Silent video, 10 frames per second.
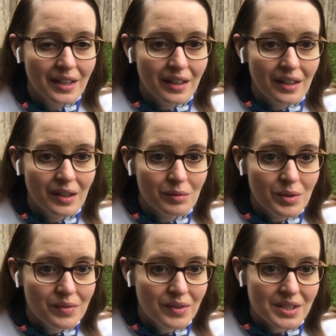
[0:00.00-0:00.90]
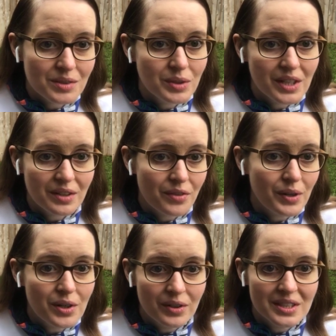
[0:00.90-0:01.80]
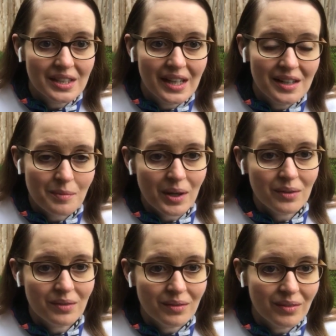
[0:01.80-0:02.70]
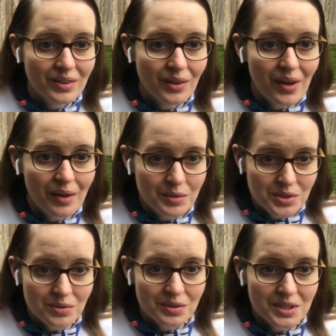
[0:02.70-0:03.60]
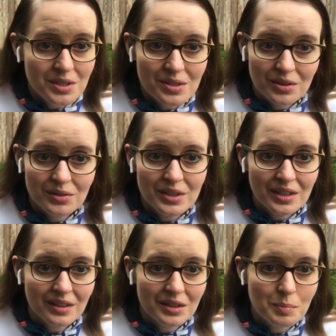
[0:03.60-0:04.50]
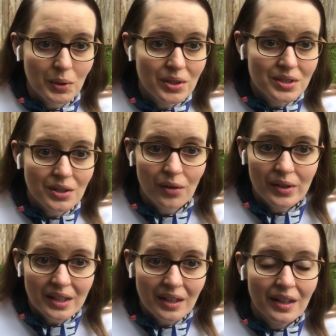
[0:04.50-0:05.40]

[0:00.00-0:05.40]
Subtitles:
we got a thread going today about, you know, how is your distance learning experience going?